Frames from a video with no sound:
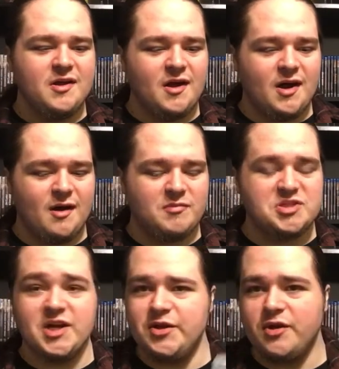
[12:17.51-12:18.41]
But
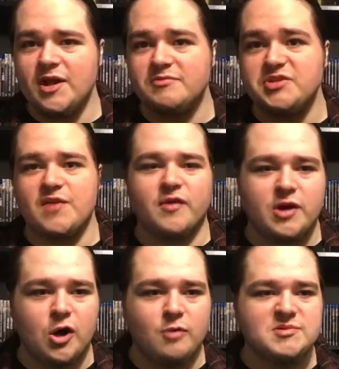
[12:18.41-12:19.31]
yeah, you get Jeffrey
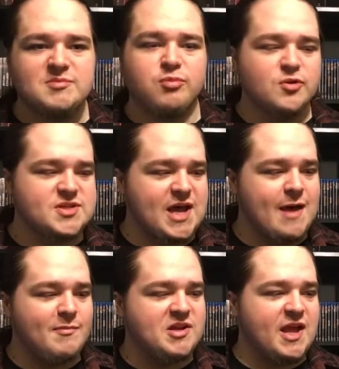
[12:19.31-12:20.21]
Combs, Bruce
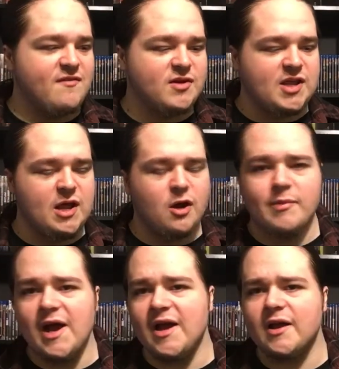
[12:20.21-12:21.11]
Abbott, David Gale
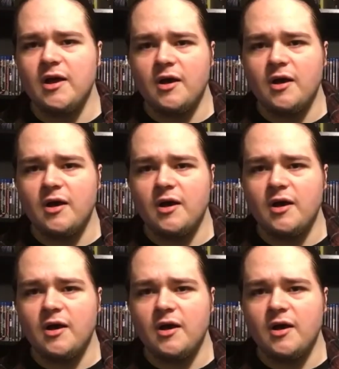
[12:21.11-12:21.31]
back.